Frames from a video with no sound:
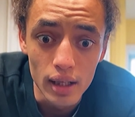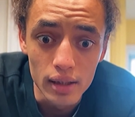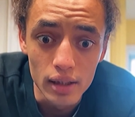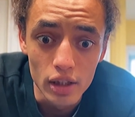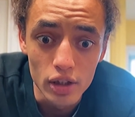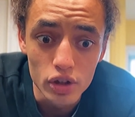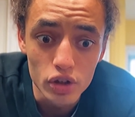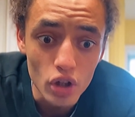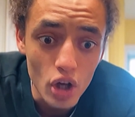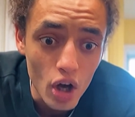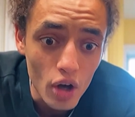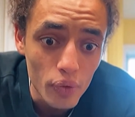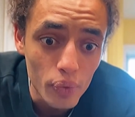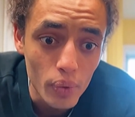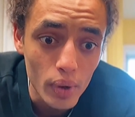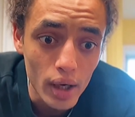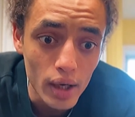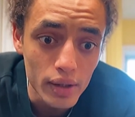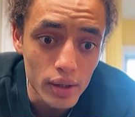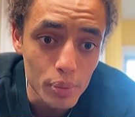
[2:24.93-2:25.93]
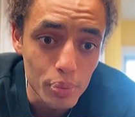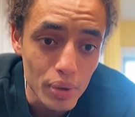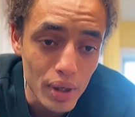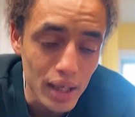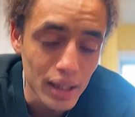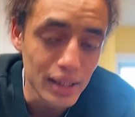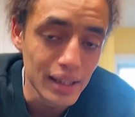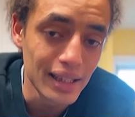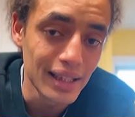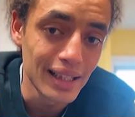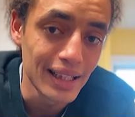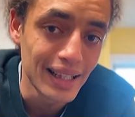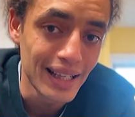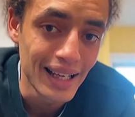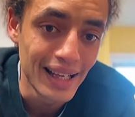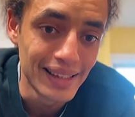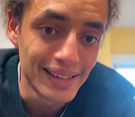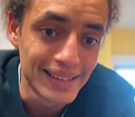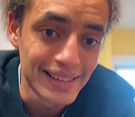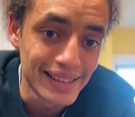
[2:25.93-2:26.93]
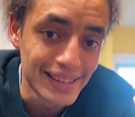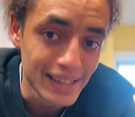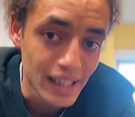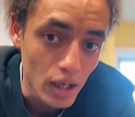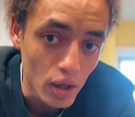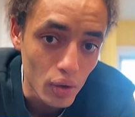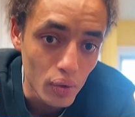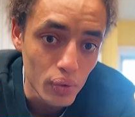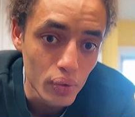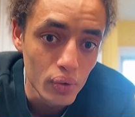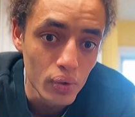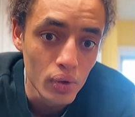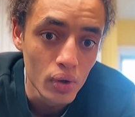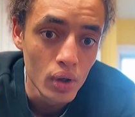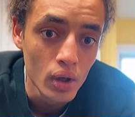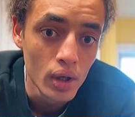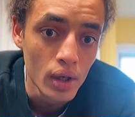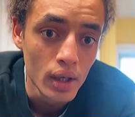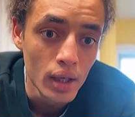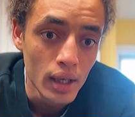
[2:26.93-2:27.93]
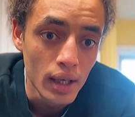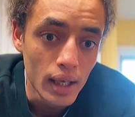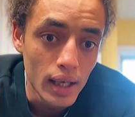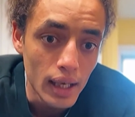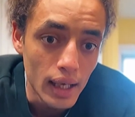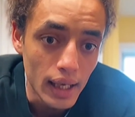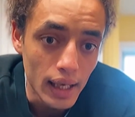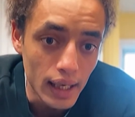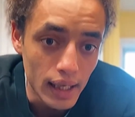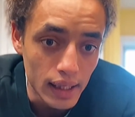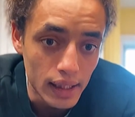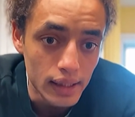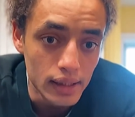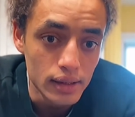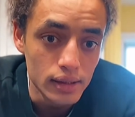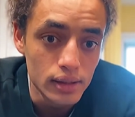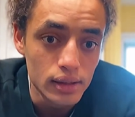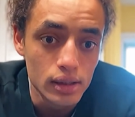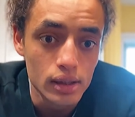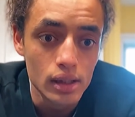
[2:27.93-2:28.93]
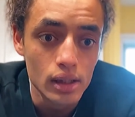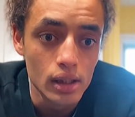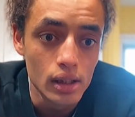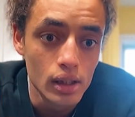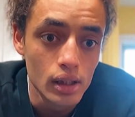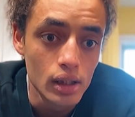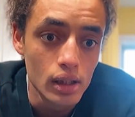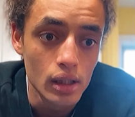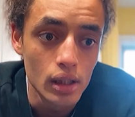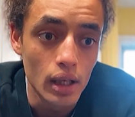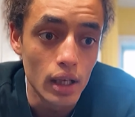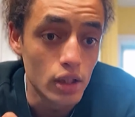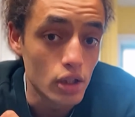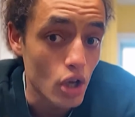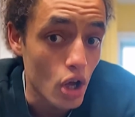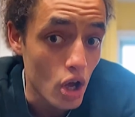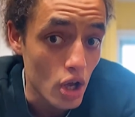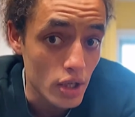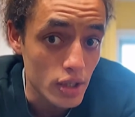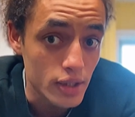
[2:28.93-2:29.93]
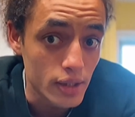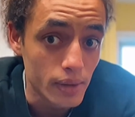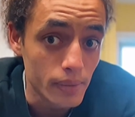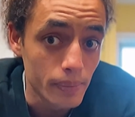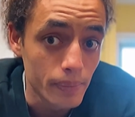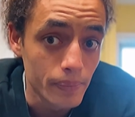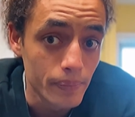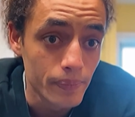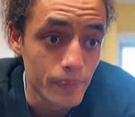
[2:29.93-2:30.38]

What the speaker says: software and the product itself is awesome.